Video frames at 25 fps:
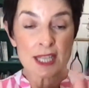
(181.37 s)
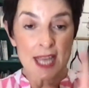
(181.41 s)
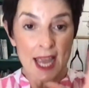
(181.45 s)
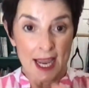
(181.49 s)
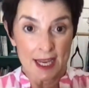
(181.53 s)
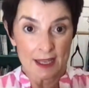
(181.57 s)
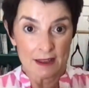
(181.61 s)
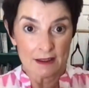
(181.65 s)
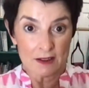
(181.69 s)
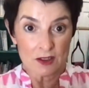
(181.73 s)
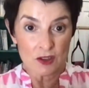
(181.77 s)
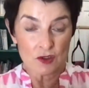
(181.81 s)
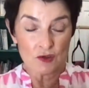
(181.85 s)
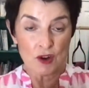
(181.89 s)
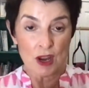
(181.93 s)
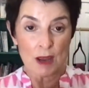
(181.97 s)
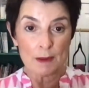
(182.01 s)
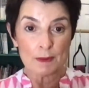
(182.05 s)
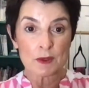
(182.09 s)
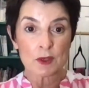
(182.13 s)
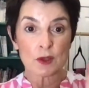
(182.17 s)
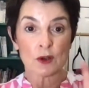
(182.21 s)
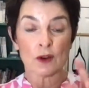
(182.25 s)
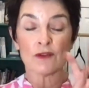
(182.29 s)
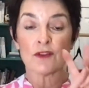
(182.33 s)
take the
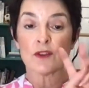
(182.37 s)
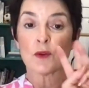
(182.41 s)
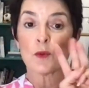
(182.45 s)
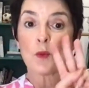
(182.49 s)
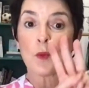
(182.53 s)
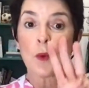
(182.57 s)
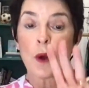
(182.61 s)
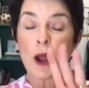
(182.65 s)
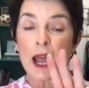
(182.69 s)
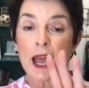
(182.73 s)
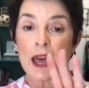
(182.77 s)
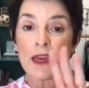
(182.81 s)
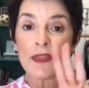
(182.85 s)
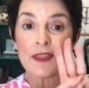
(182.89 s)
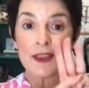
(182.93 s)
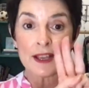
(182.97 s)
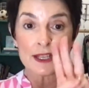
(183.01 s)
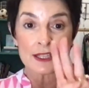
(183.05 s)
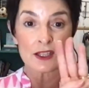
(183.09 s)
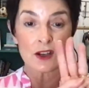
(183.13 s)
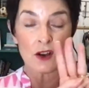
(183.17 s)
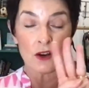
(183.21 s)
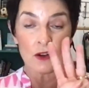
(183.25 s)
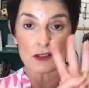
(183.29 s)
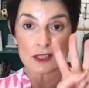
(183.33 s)
straps off and wear
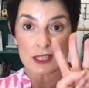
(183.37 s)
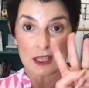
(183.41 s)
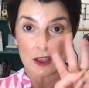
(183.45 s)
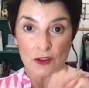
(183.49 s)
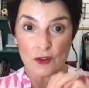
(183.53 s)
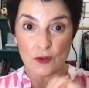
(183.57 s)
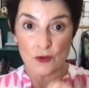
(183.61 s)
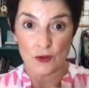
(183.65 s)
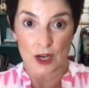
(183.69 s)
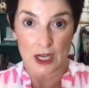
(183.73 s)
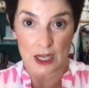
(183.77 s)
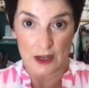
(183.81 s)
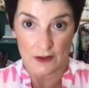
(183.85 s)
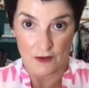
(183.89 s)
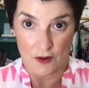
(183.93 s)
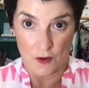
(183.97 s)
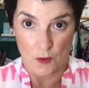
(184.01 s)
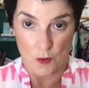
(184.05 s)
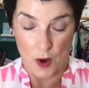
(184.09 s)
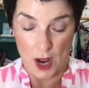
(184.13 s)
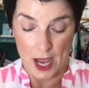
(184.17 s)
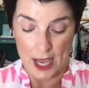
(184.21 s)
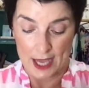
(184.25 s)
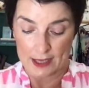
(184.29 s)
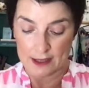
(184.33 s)
this cossie 3 different
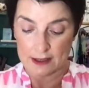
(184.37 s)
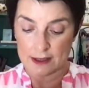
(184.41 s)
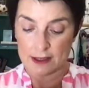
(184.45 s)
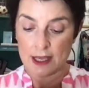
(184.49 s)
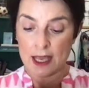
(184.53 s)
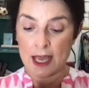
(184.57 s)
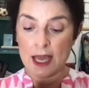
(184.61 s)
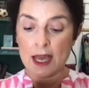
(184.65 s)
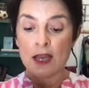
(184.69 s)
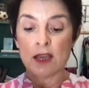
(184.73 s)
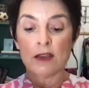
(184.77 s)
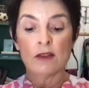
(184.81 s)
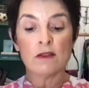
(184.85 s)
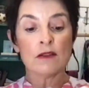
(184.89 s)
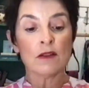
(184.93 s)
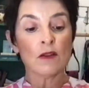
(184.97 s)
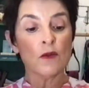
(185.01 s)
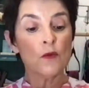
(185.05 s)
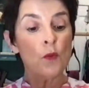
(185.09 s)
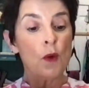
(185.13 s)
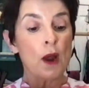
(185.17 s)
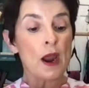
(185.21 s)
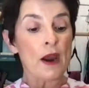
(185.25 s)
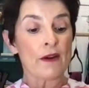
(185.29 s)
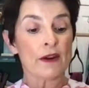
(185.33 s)
ways. You
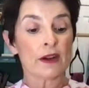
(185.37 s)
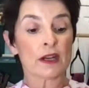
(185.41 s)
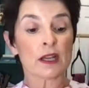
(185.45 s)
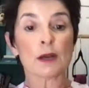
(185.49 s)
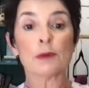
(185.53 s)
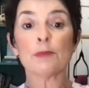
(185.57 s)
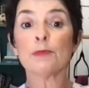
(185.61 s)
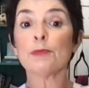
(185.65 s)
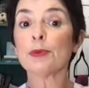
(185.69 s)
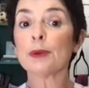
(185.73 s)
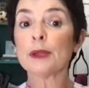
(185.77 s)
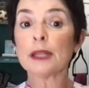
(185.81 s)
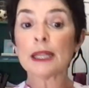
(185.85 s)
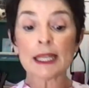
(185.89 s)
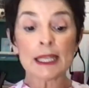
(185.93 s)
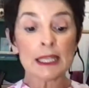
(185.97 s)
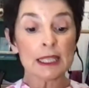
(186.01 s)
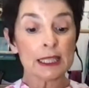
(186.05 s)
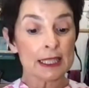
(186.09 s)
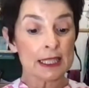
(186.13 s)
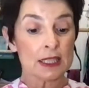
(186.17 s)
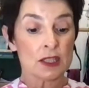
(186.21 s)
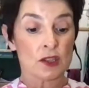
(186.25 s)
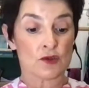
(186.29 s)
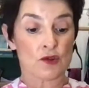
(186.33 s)
can wear it
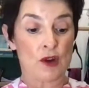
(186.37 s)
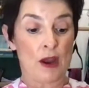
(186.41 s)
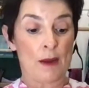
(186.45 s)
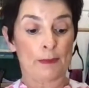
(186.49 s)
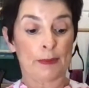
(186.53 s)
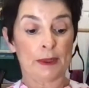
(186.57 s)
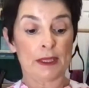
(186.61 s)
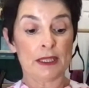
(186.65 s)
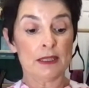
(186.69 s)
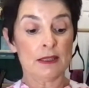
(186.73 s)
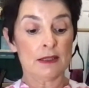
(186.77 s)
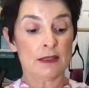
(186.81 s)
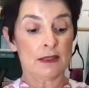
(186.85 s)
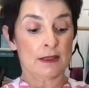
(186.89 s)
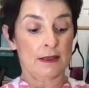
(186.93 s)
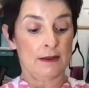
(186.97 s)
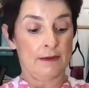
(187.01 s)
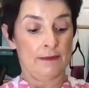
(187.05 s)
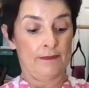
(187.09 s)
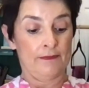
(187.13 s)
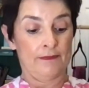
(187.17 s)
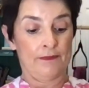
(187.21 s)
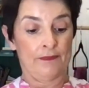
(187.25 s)
completely strapless.